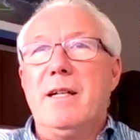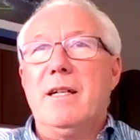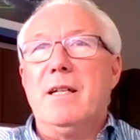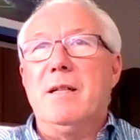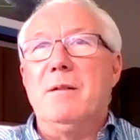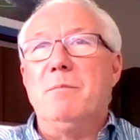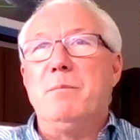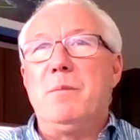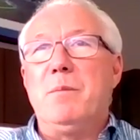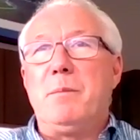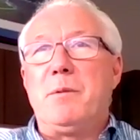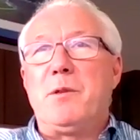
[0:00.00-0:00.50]

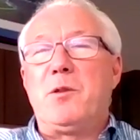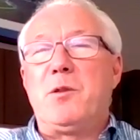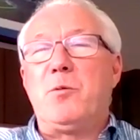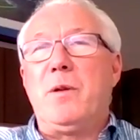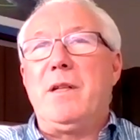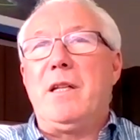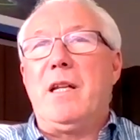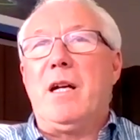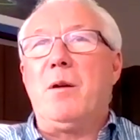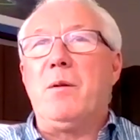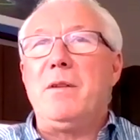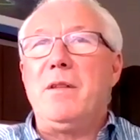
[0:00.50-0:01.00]
But
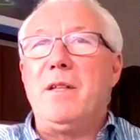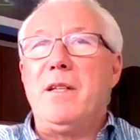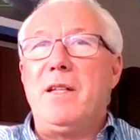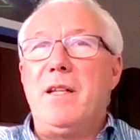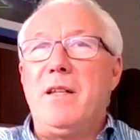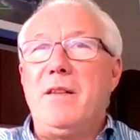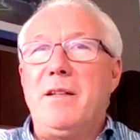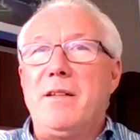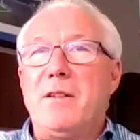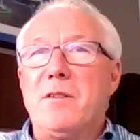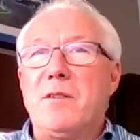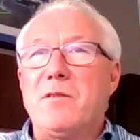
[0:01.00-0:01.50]
between now and then,
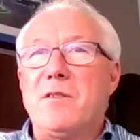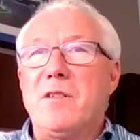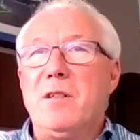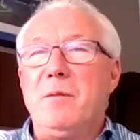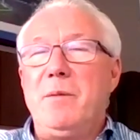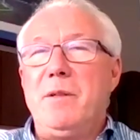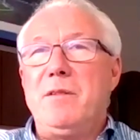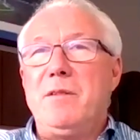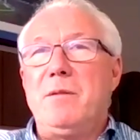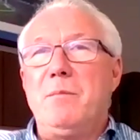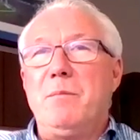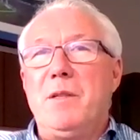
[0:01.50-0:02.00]
I think there's going
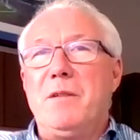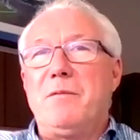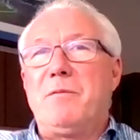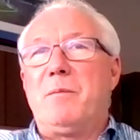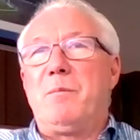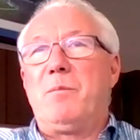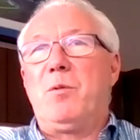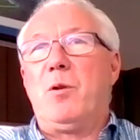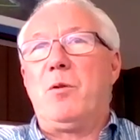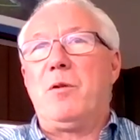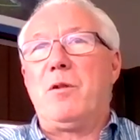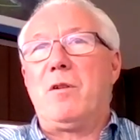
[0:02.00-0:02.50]
to be some
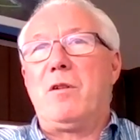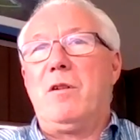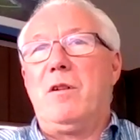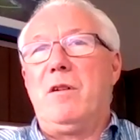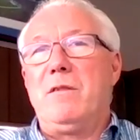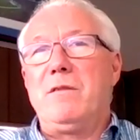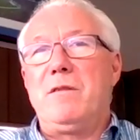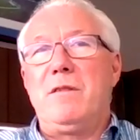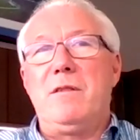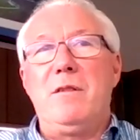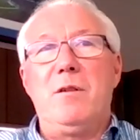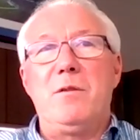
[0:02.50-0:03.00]
different
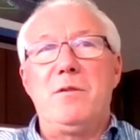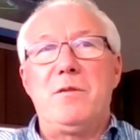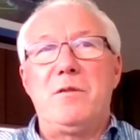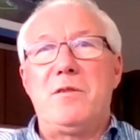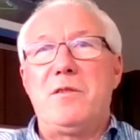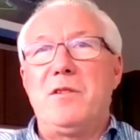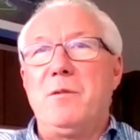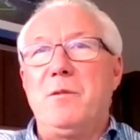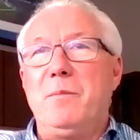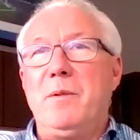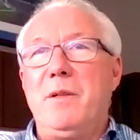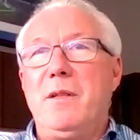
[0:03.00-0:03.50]
protocols, and those are
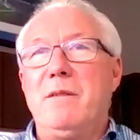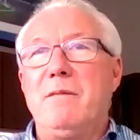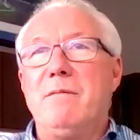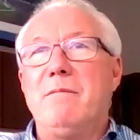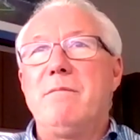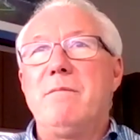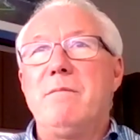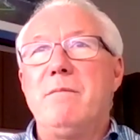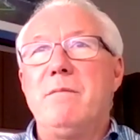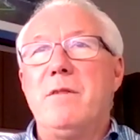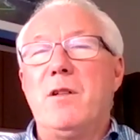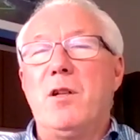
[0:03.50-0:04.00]
still being
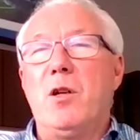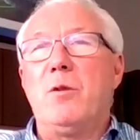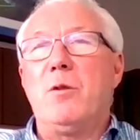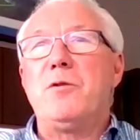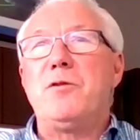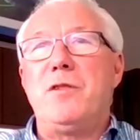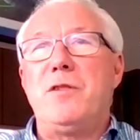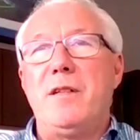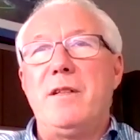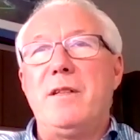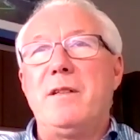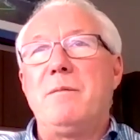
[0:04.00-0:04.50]

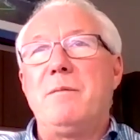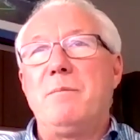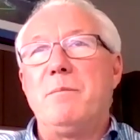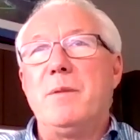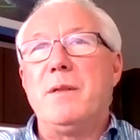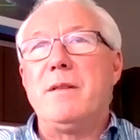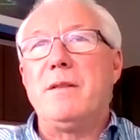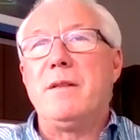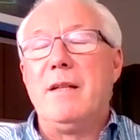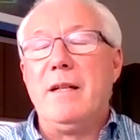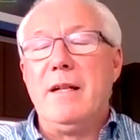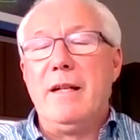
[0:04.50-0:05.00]
negotiated.
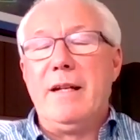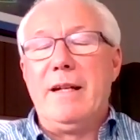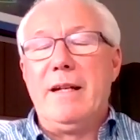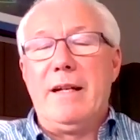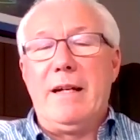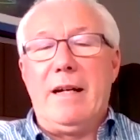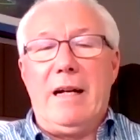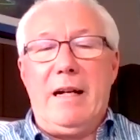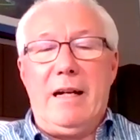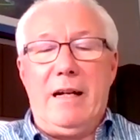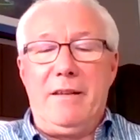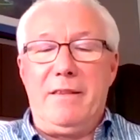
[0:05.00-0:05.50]
But
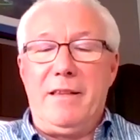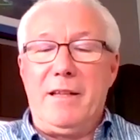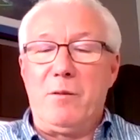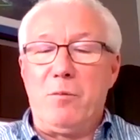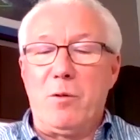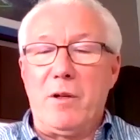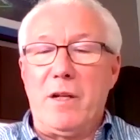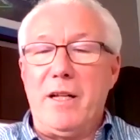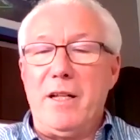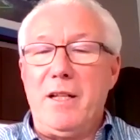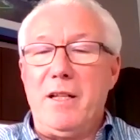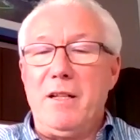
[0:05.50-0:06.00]
I think
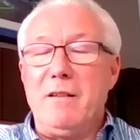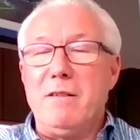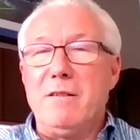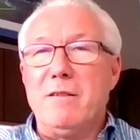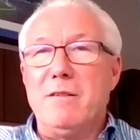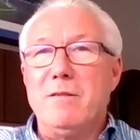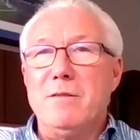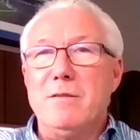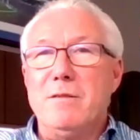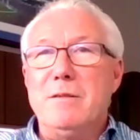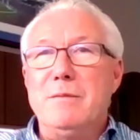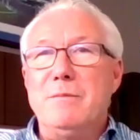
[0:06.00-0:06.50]
we're getting,
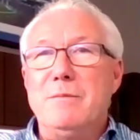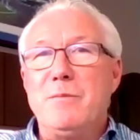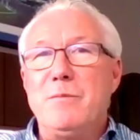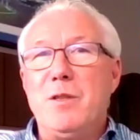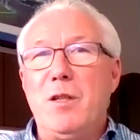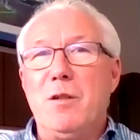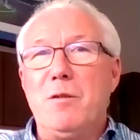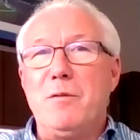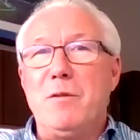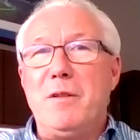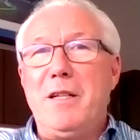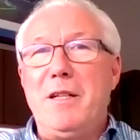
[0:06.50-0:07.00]

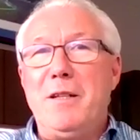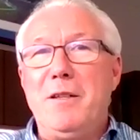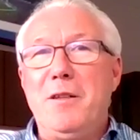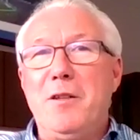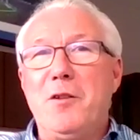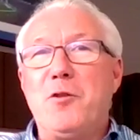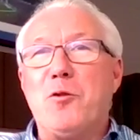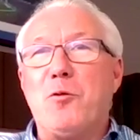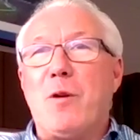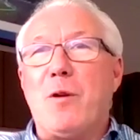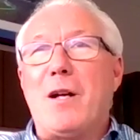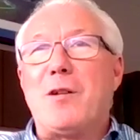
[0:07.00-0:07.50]
you know, in
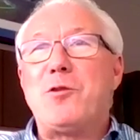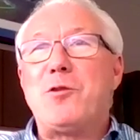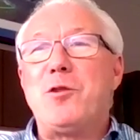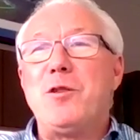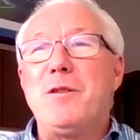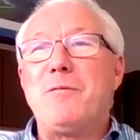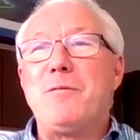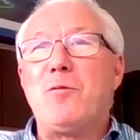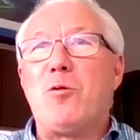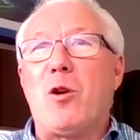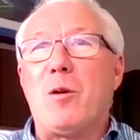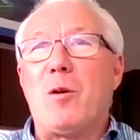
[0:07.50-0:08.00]
the
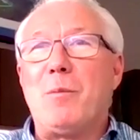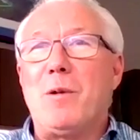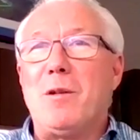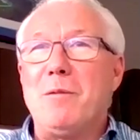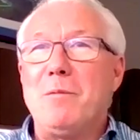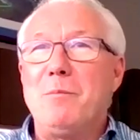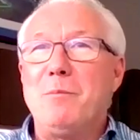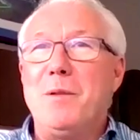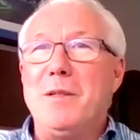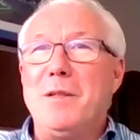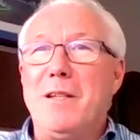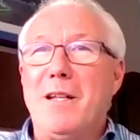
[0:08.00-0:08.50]
direction of
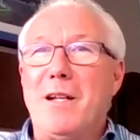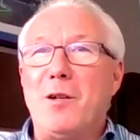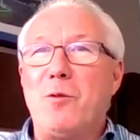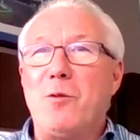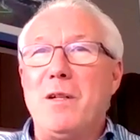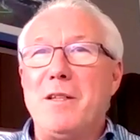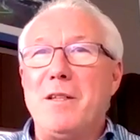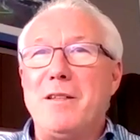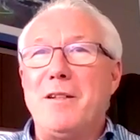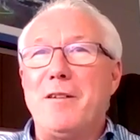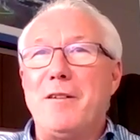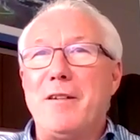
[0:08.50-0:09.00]
normal, but not
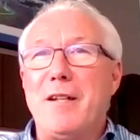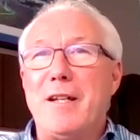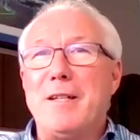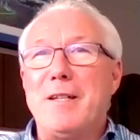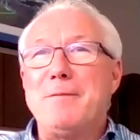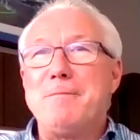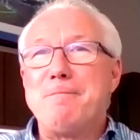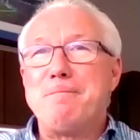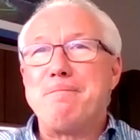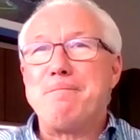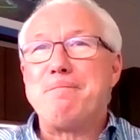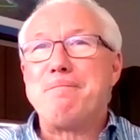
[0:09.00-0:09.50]
quite there
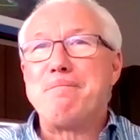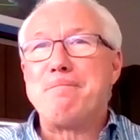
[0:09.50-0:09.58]
yet.